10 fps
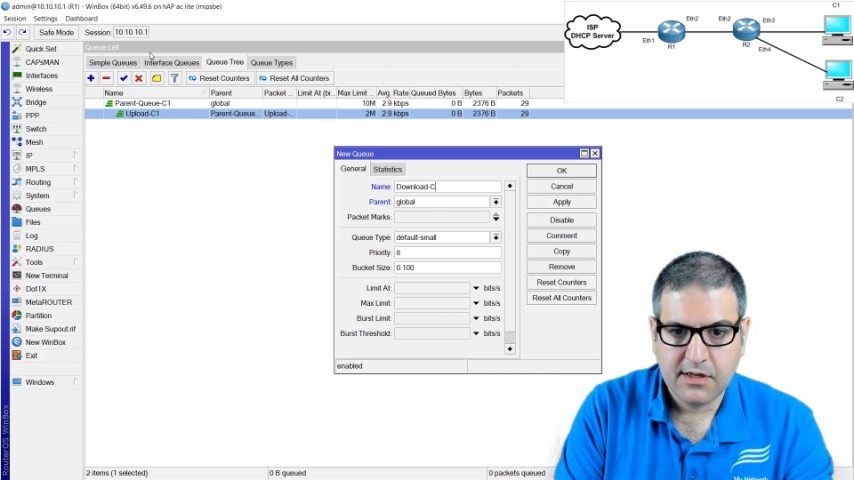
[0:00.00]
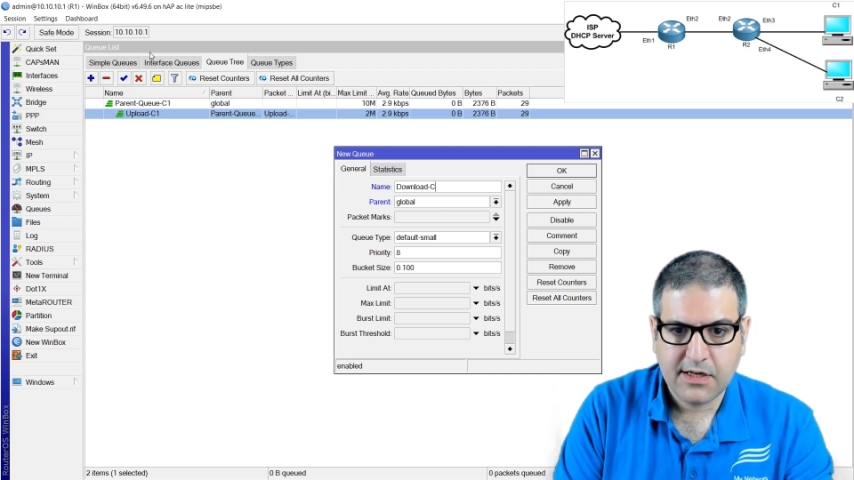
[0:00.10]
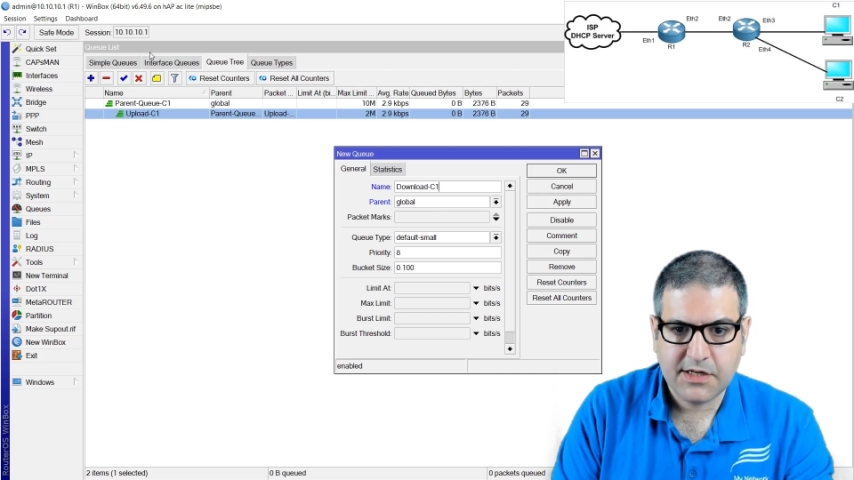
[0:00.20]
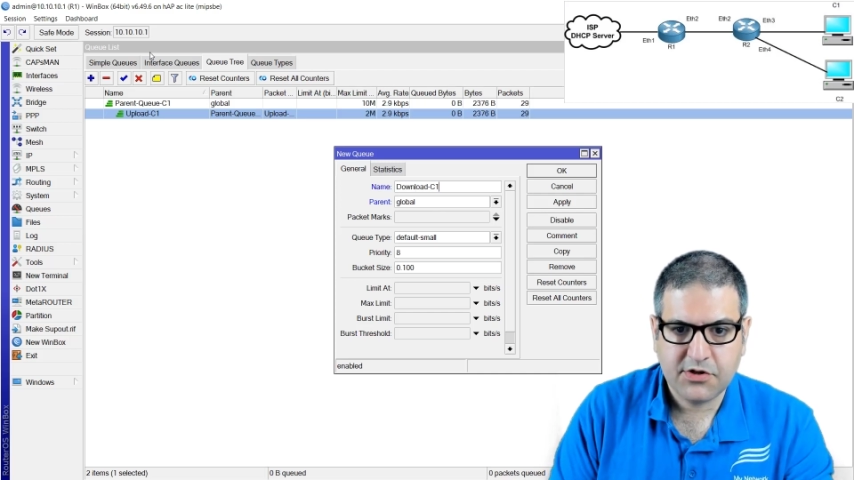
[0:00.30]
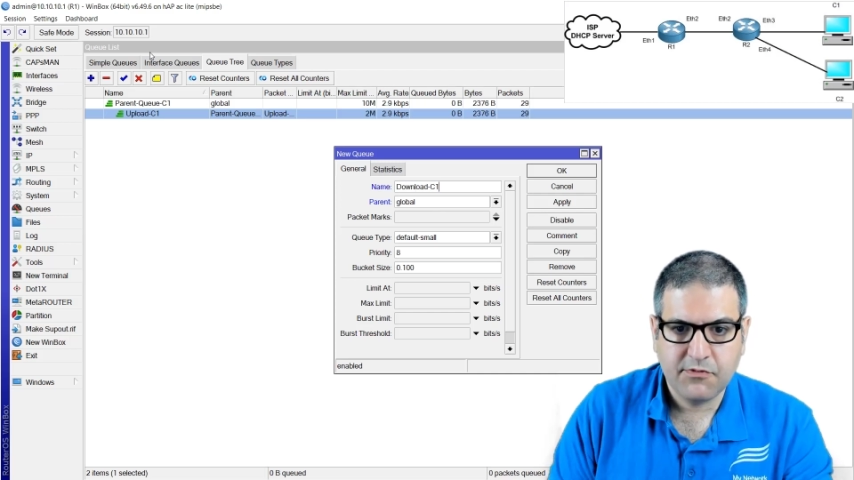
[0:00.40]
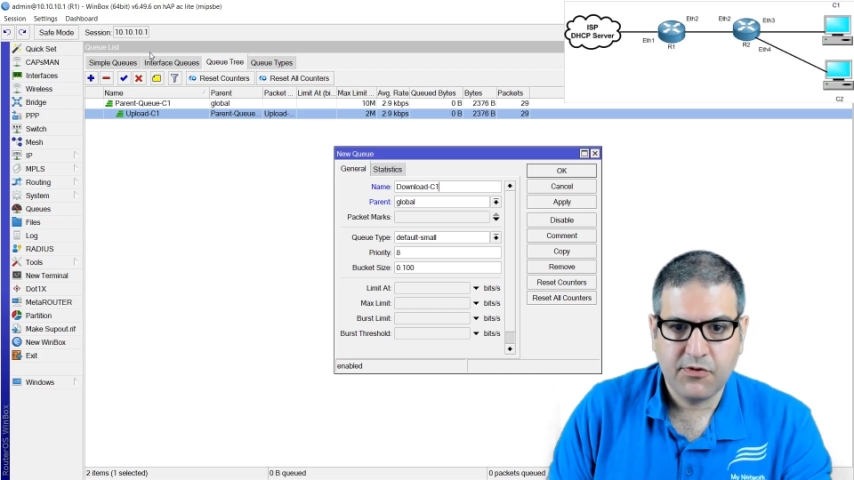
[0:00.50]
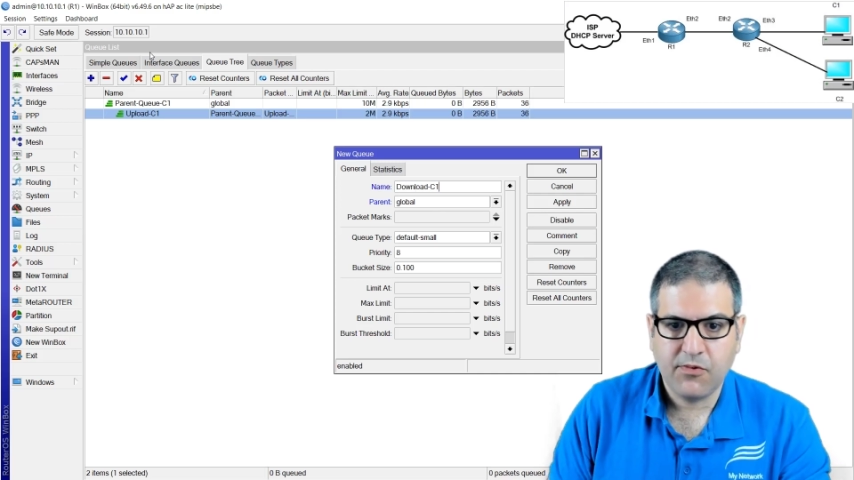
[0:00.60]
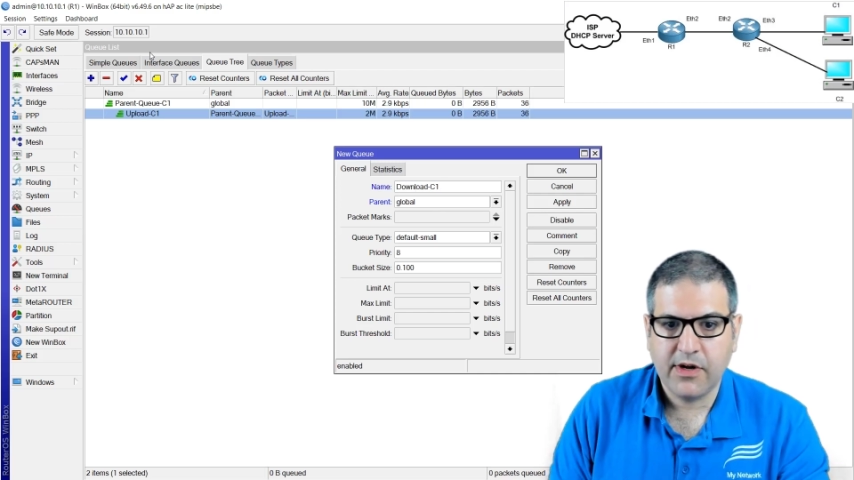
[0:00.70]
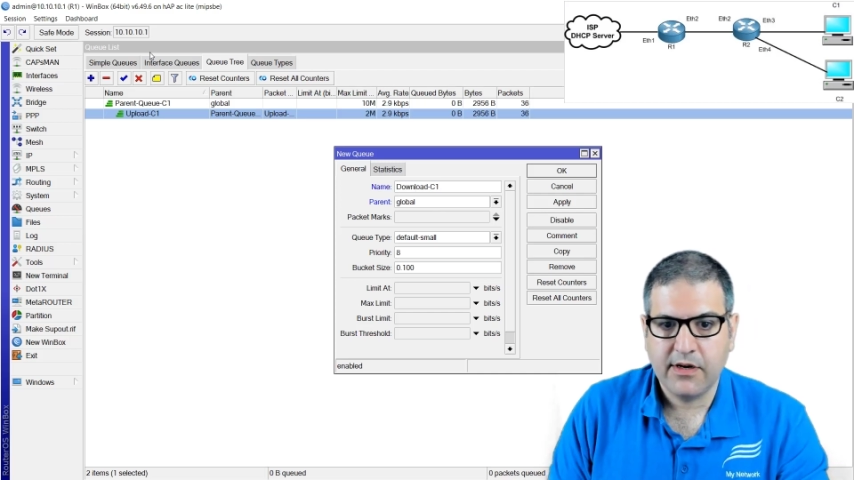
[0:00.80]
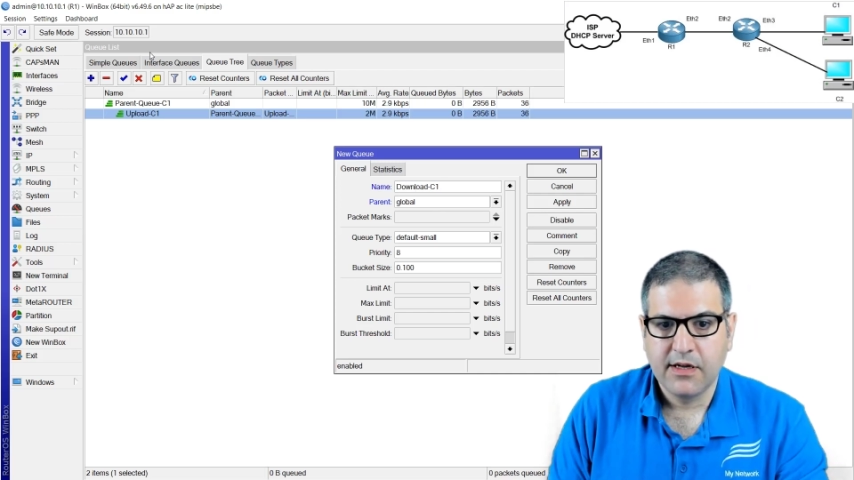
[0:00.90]
customer
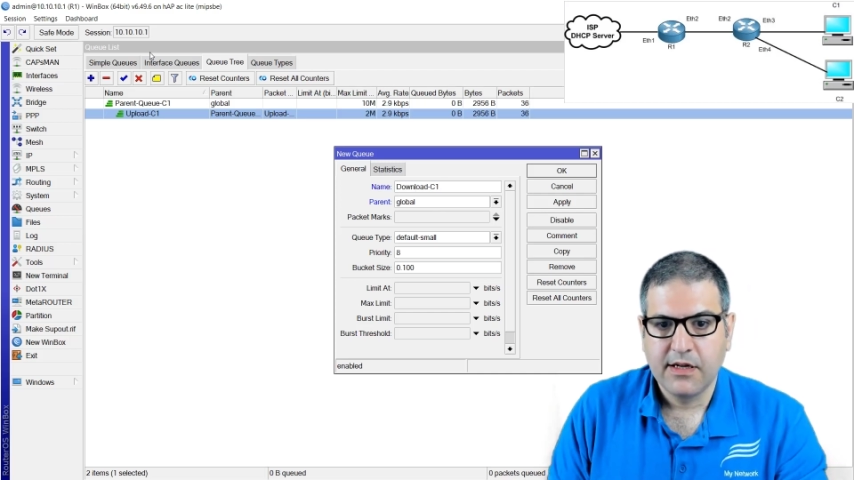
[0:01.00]
one,